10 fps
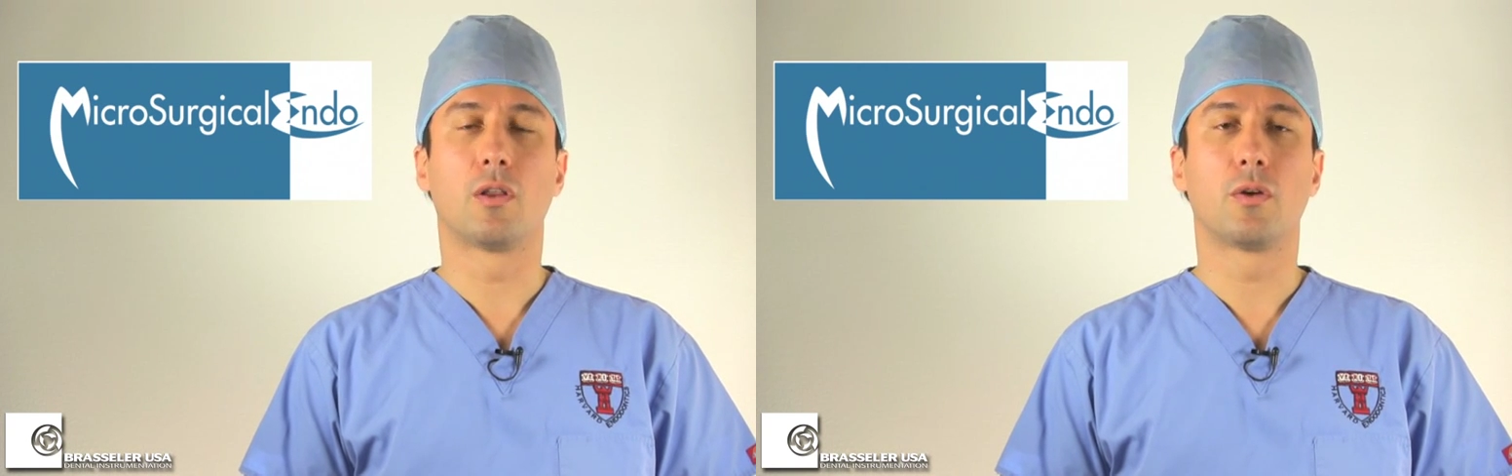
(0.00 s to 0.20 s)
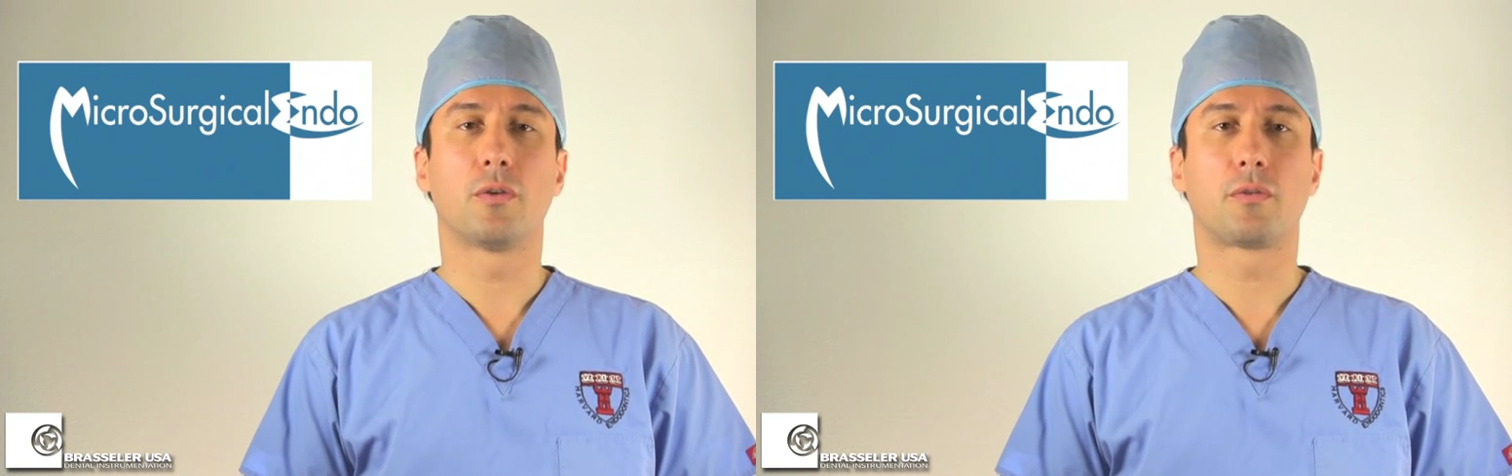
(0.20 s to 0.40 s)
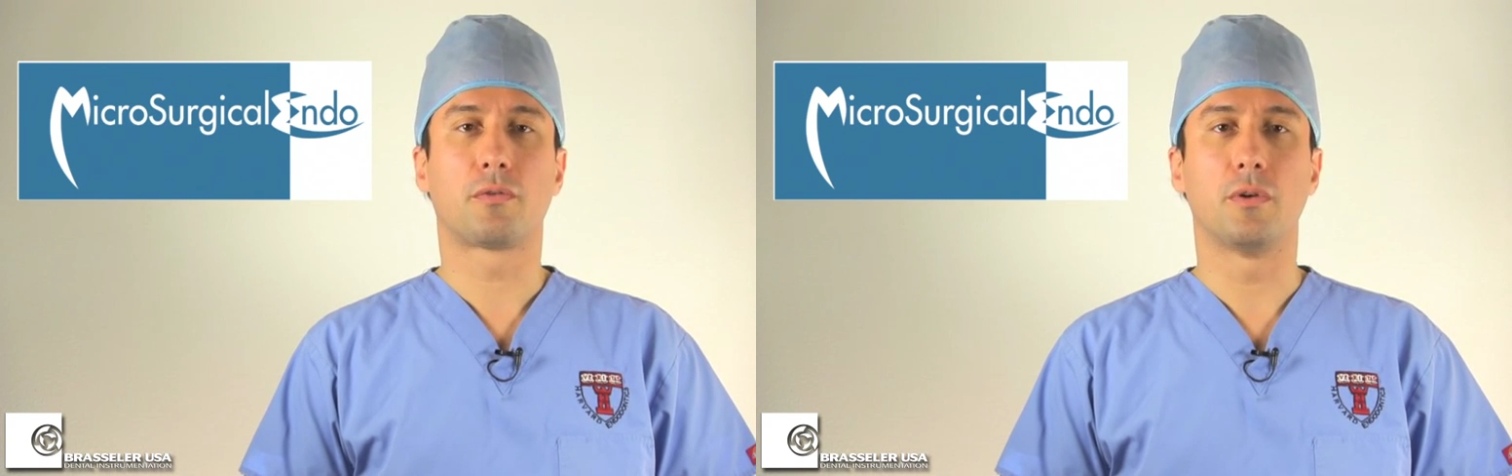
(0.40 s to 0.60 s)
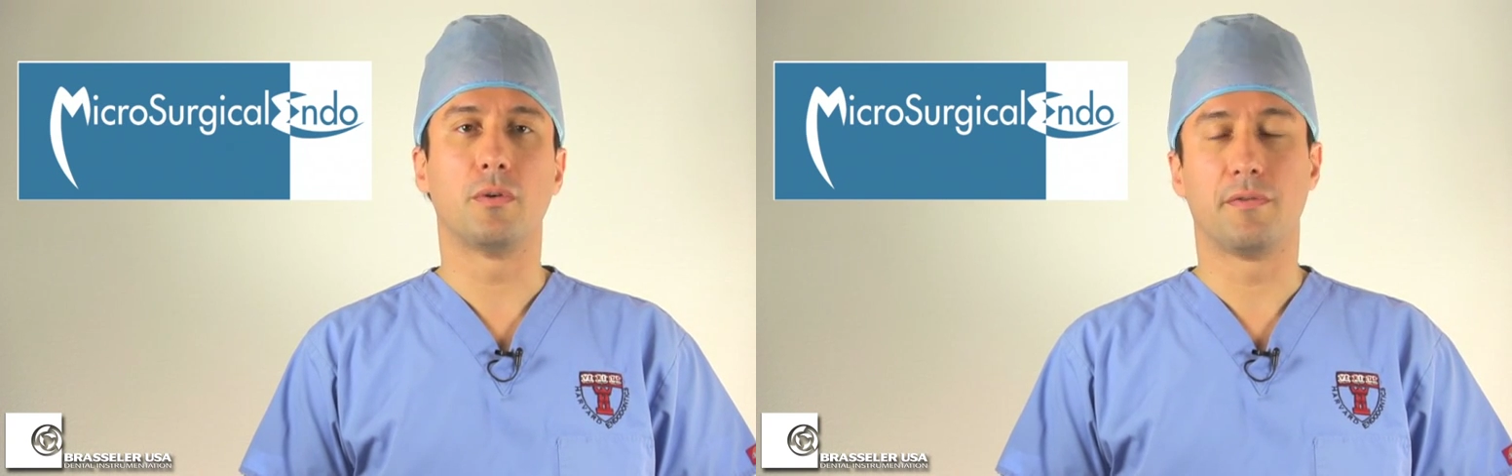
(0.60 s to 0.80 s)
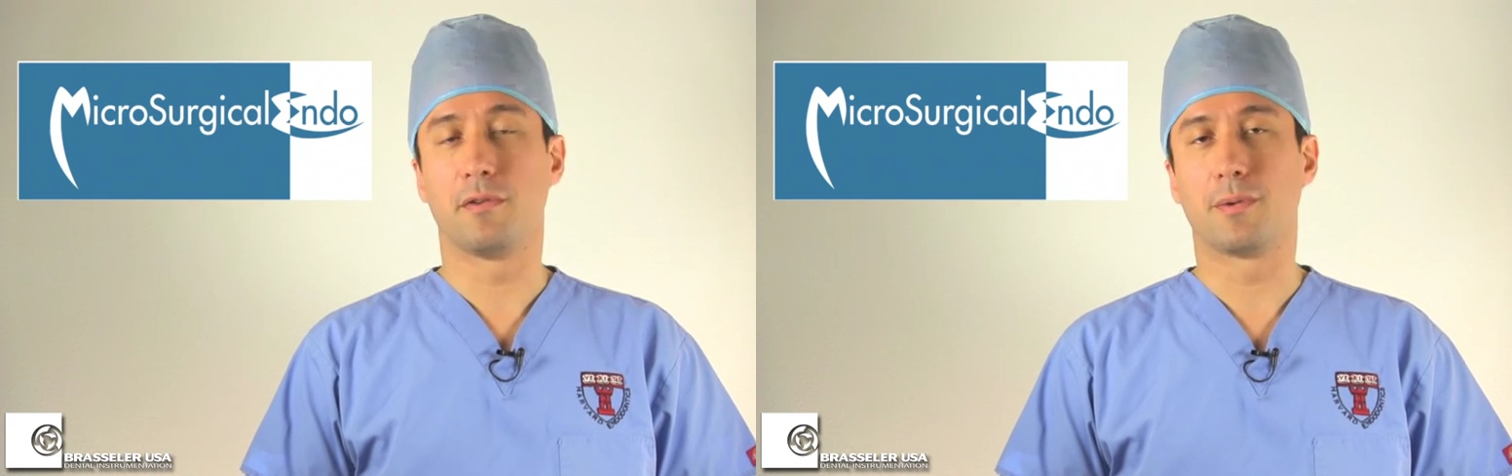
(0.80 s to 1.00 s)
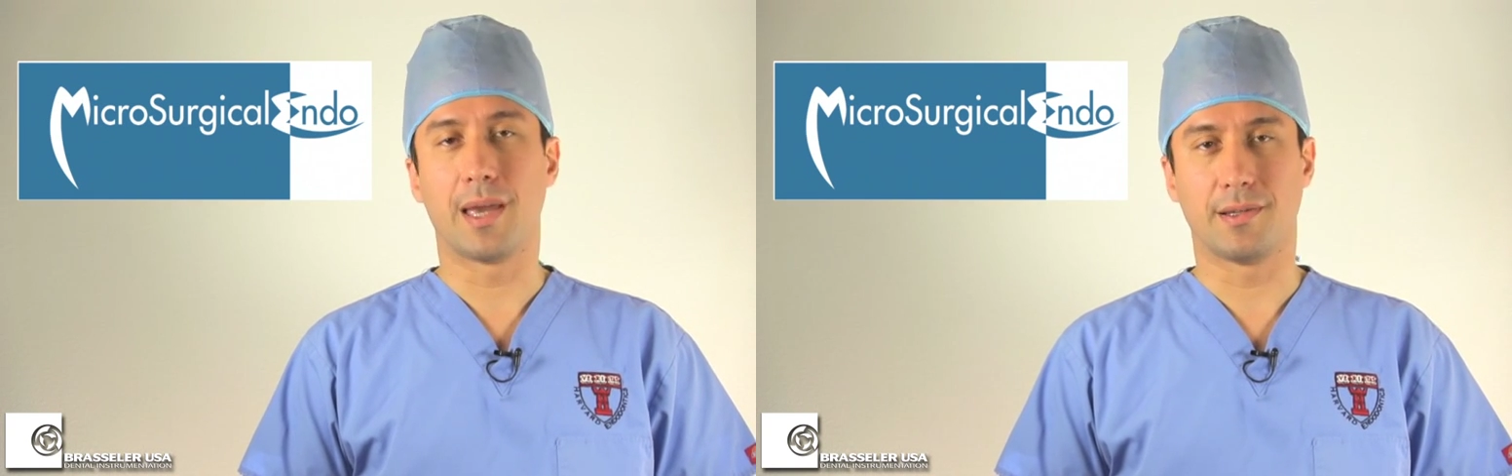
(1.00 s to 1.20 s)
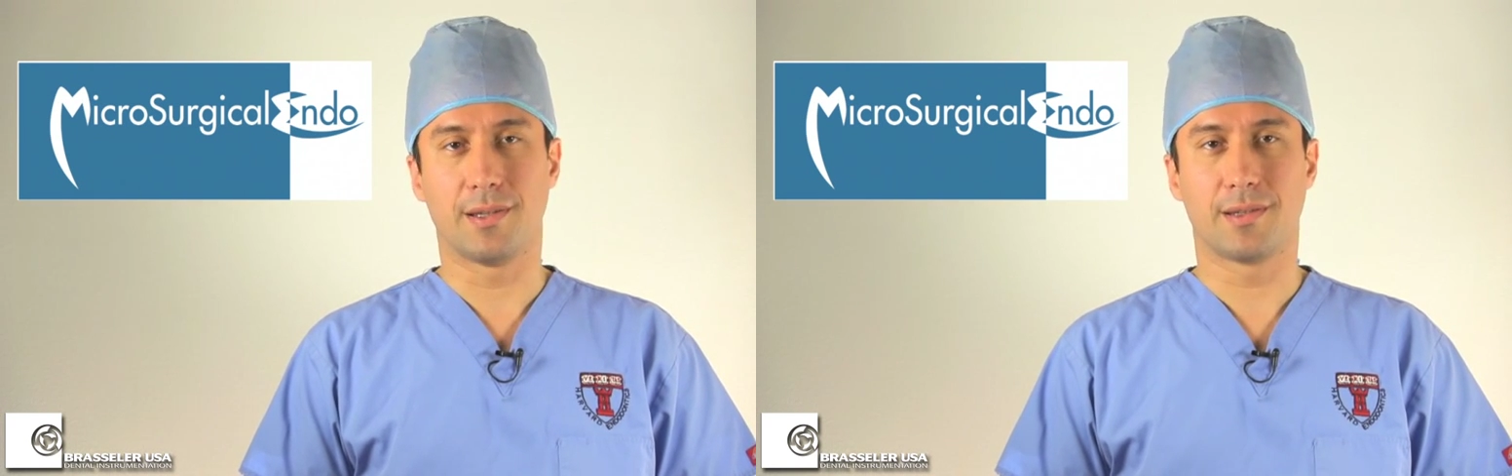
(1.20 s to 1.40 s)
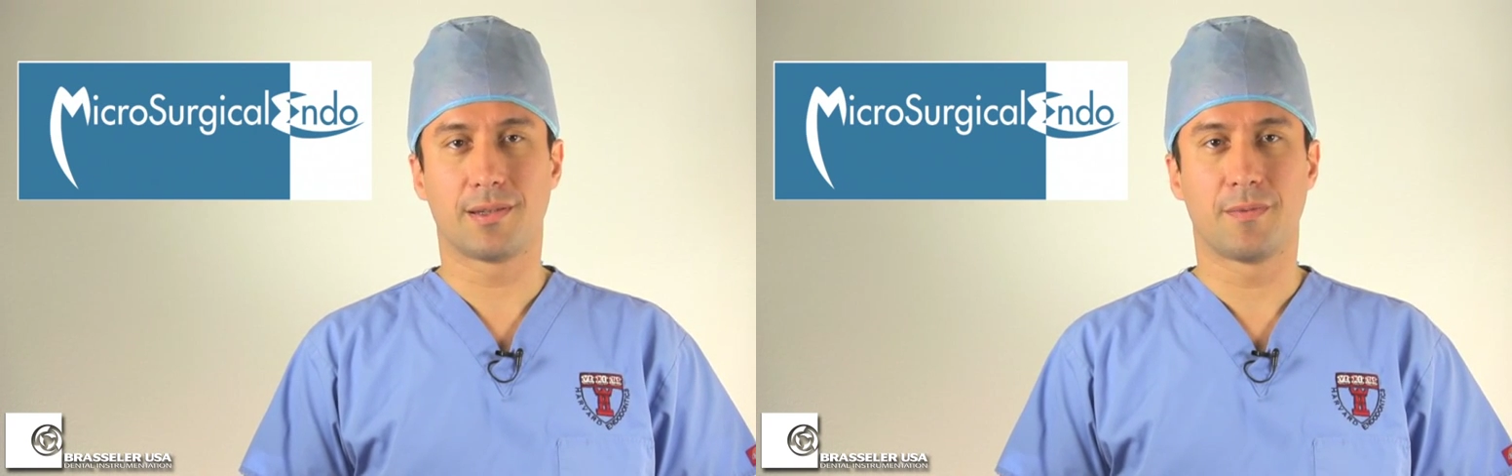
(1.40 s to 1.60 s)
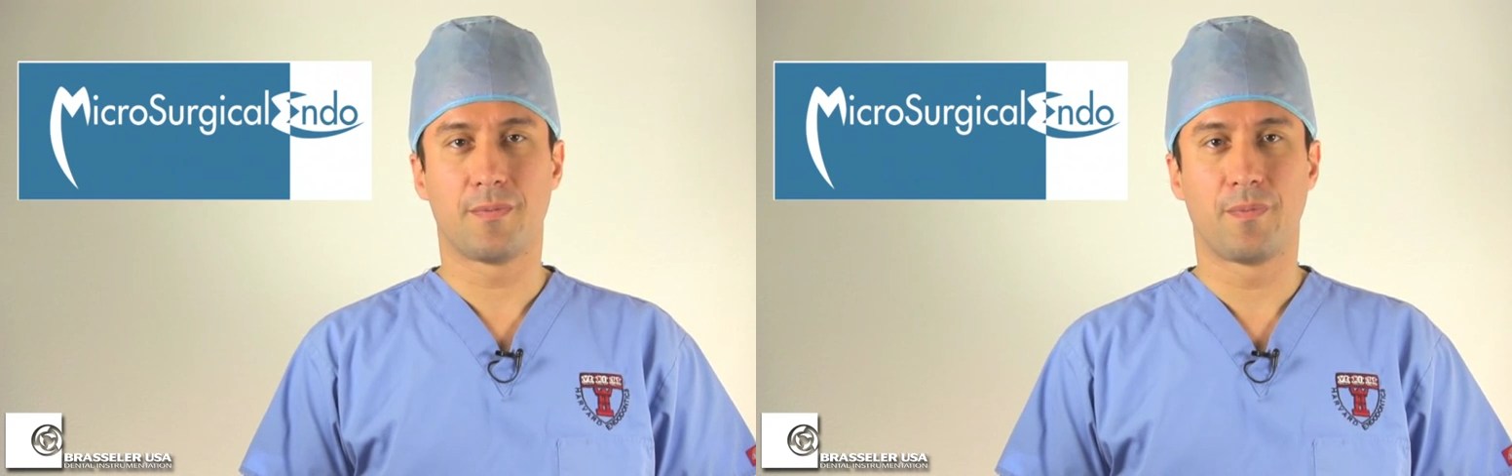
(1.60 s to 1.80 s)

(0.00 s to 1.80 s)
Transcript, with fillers: go through a few cases.